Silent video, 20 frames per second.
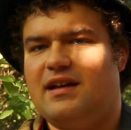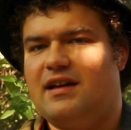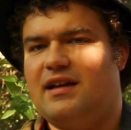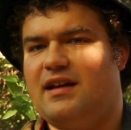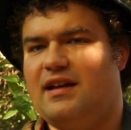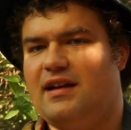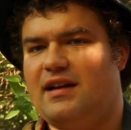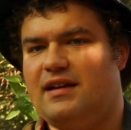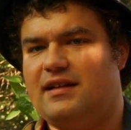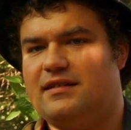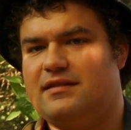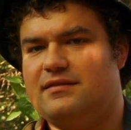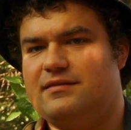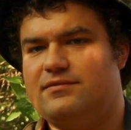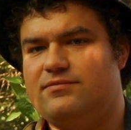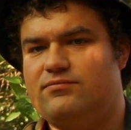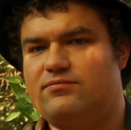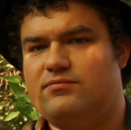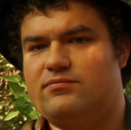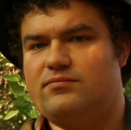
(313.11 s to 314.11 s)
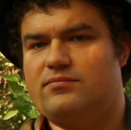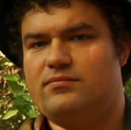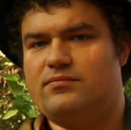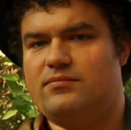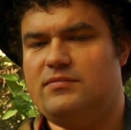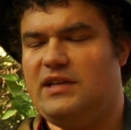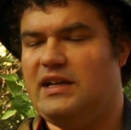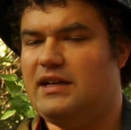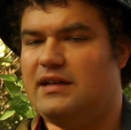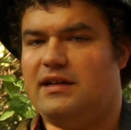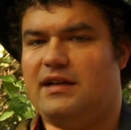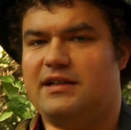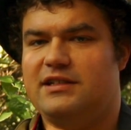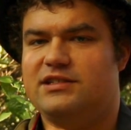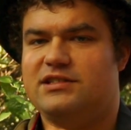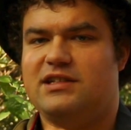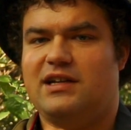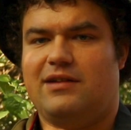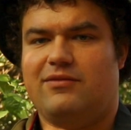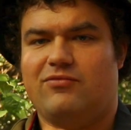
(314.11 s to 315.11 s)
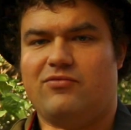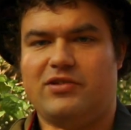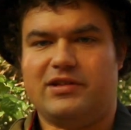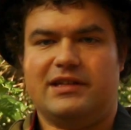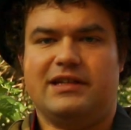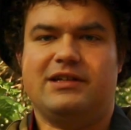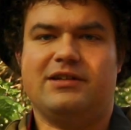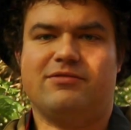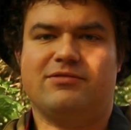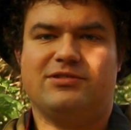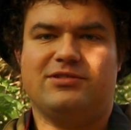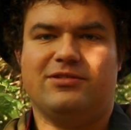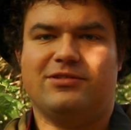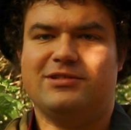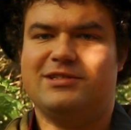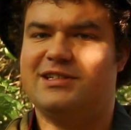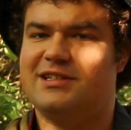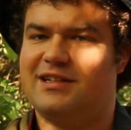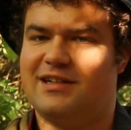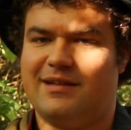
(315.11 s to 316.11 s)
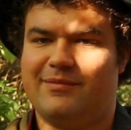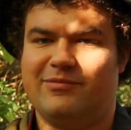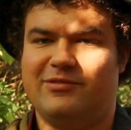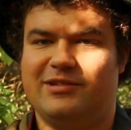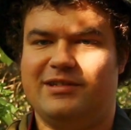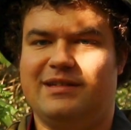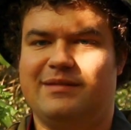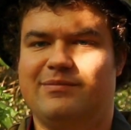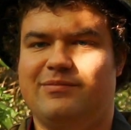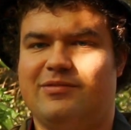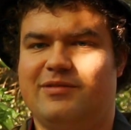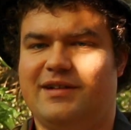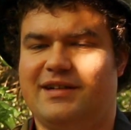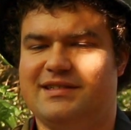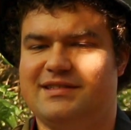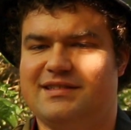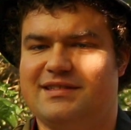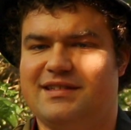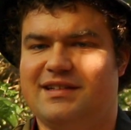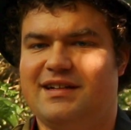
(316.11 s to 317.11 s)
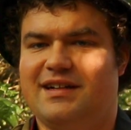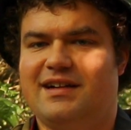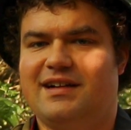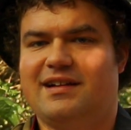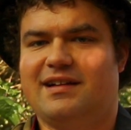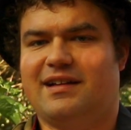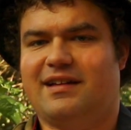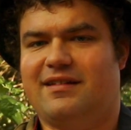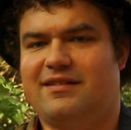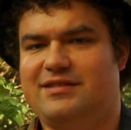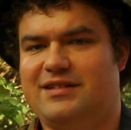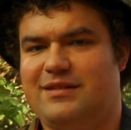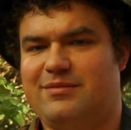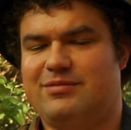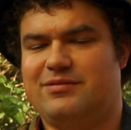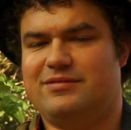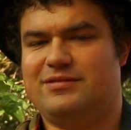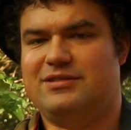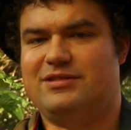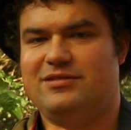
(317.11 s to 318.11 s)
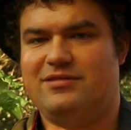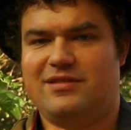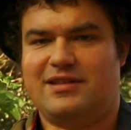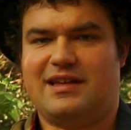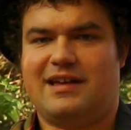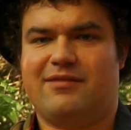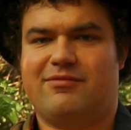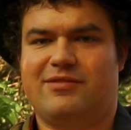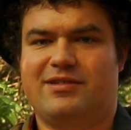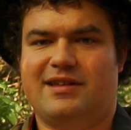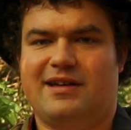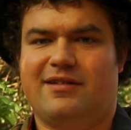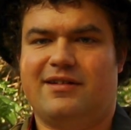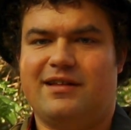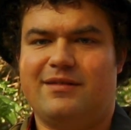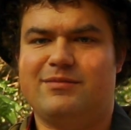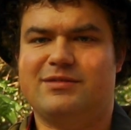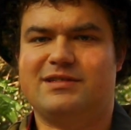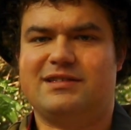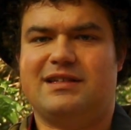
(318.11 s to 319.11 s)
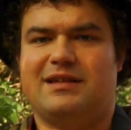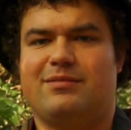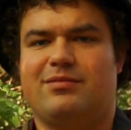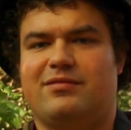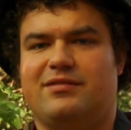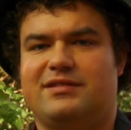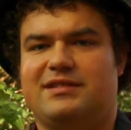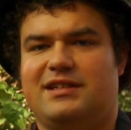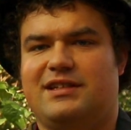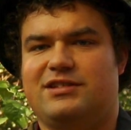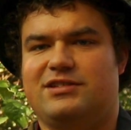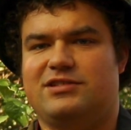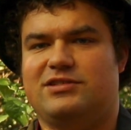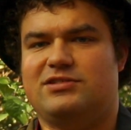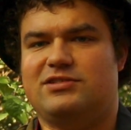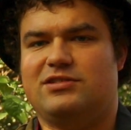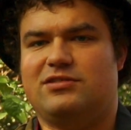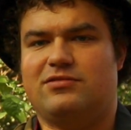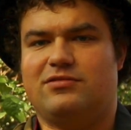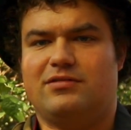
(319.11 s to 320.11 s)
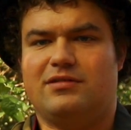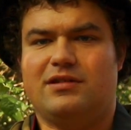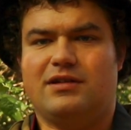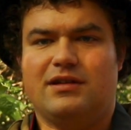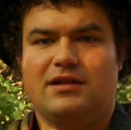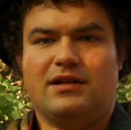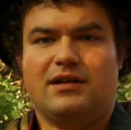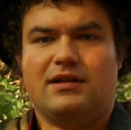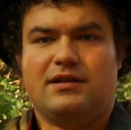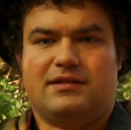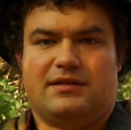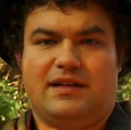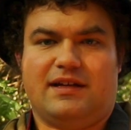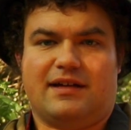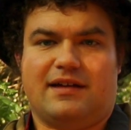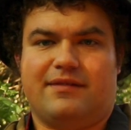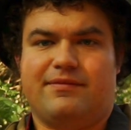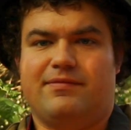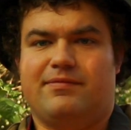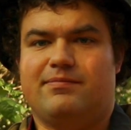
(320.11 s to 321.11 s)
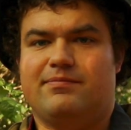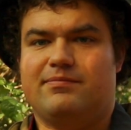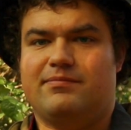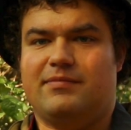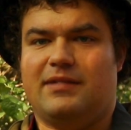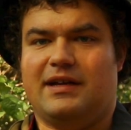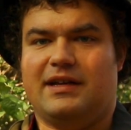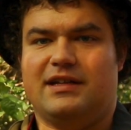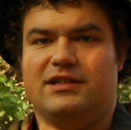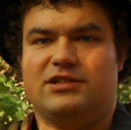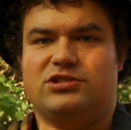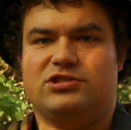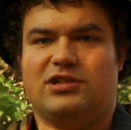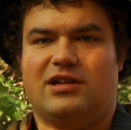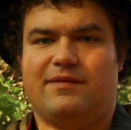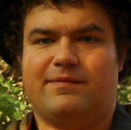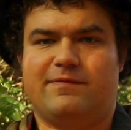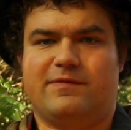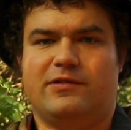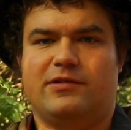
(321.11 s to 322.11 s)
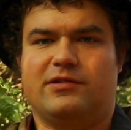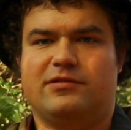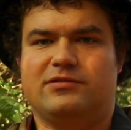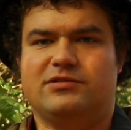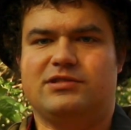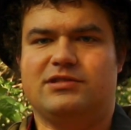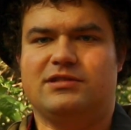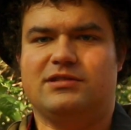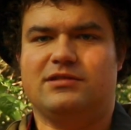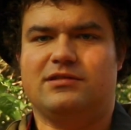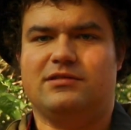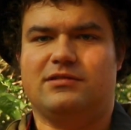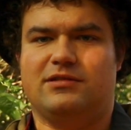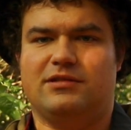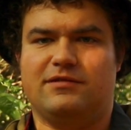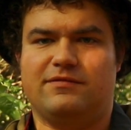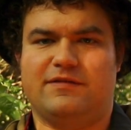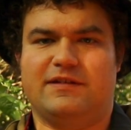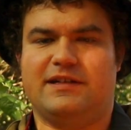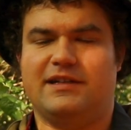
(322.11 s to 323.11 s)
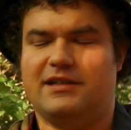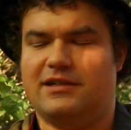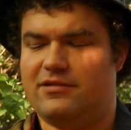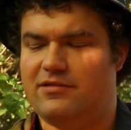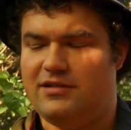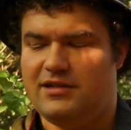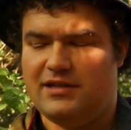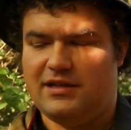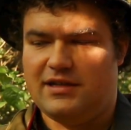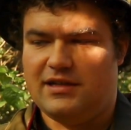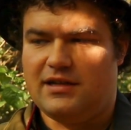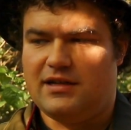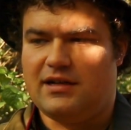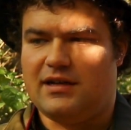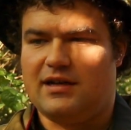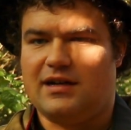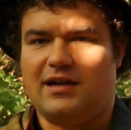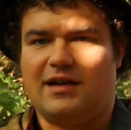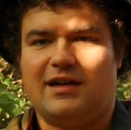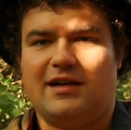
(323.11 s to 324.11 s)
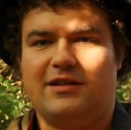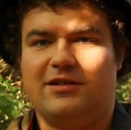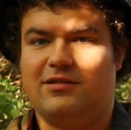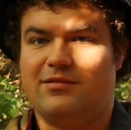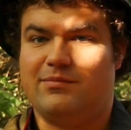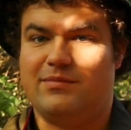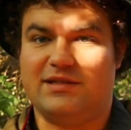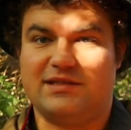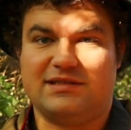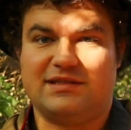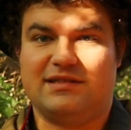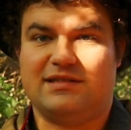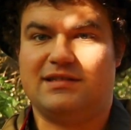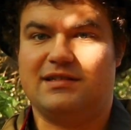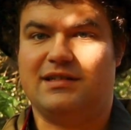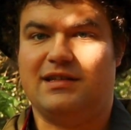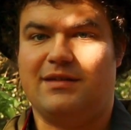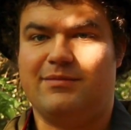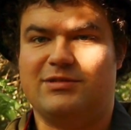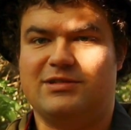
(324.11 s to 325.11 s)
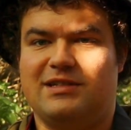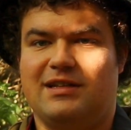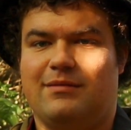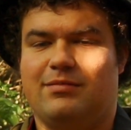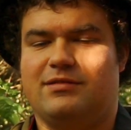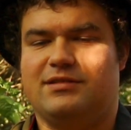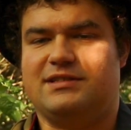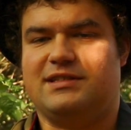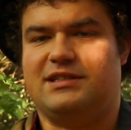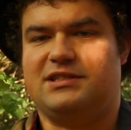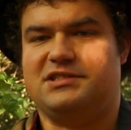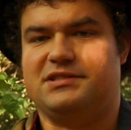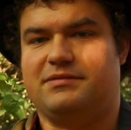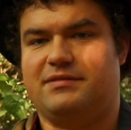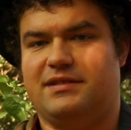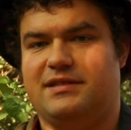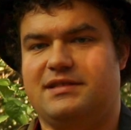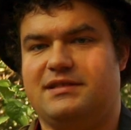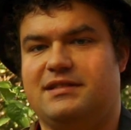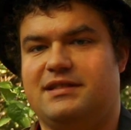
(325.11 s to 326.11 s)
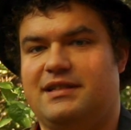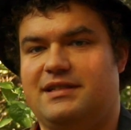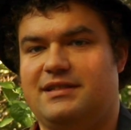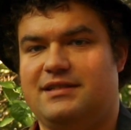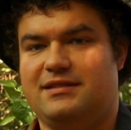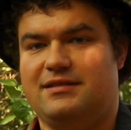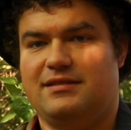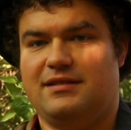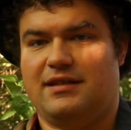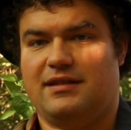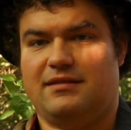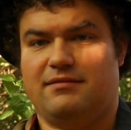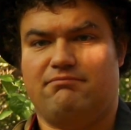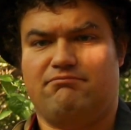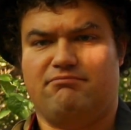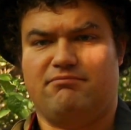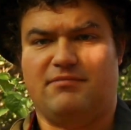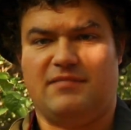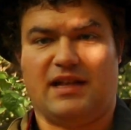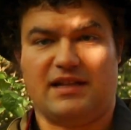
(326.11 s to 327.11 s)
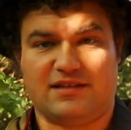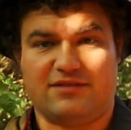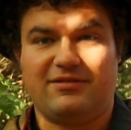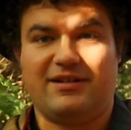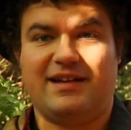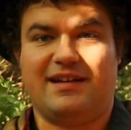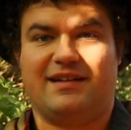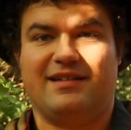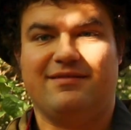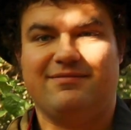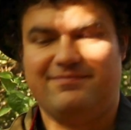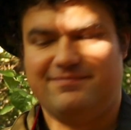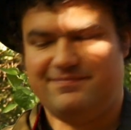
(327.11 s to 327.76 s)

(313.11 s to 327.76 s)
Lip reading: And yeah, I just got really good results, and I'm really impressed that I was able to do that without image stabilization. So yeah, I get sharp photos, good video. I don't miss this image stabilization with this lens, and that's great.